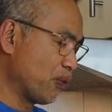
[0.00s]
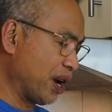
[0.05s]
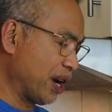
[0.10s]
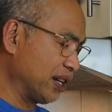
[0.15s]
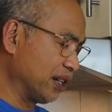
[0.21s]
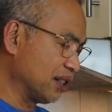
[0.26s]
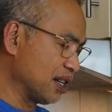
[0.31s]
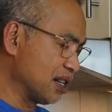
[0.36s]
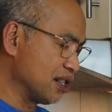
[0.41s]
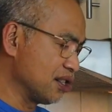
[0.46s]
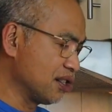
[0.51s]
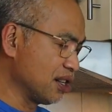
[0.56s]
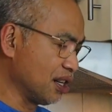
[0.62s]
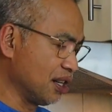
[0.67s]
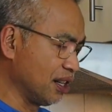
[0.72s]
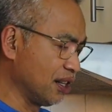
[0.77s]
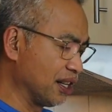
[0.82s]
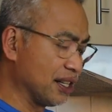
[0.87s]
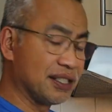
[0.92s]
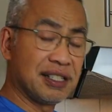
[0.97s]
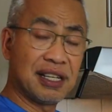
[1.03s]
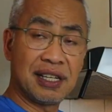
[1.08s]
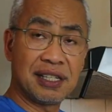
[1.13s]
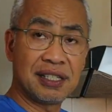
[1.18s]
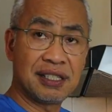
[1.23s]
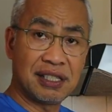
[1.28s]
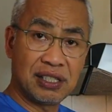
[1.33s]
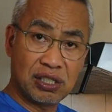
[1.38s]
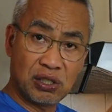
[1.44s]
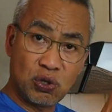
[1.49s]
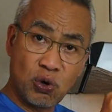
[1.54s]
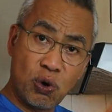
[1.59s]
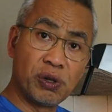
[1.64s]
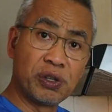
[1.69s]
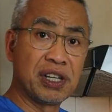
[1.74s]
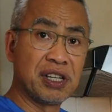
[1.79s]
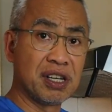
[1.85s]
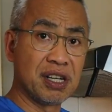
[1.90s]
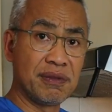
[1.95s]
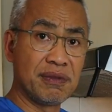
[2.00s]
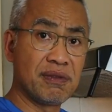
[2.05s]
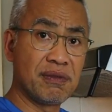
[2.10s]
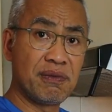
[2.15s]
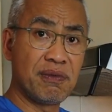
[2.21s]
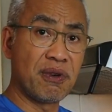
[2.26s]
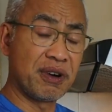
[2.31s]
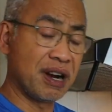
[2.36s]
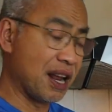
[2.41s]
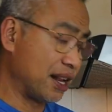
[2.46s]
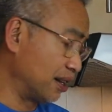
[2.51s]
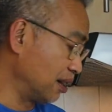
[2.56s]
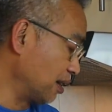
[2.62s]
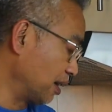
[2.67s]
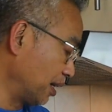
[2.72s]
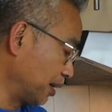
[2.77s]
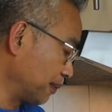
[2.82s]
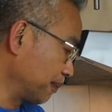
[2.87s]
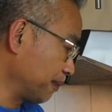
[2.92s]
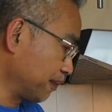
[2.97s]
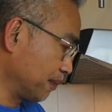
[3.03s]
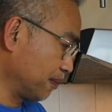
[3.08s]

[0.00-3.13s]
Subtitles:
wait until this is cold enough for handling.